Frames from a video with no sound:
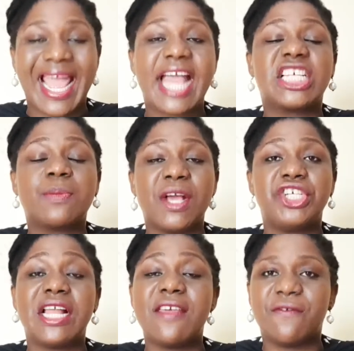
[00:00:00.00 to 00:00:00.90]

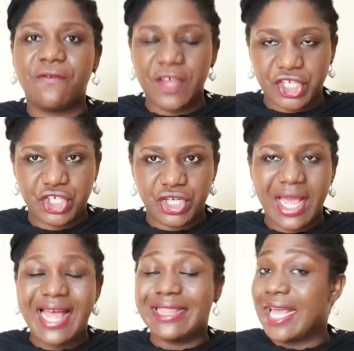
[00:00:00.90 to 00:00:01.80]
especially fish
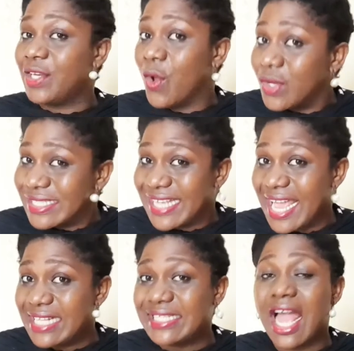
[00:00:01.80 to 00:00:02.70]
that
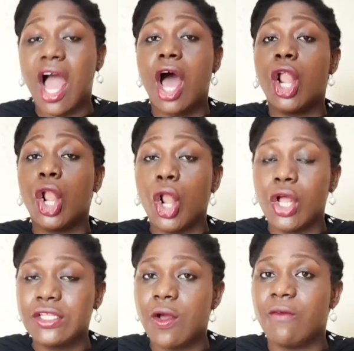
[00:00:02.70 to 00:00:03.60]
contains a
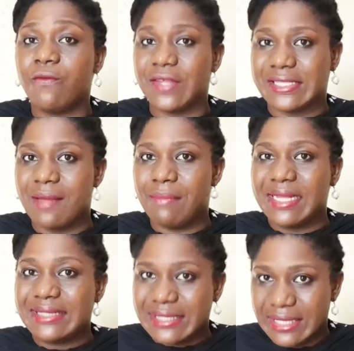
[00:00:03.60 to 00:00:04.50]
lot of
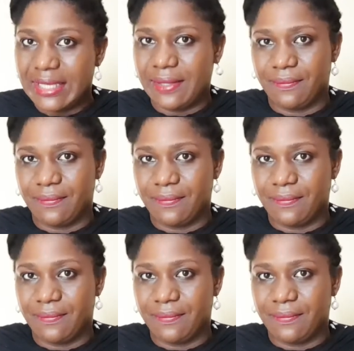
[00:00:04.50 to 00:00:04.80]
vitamin D.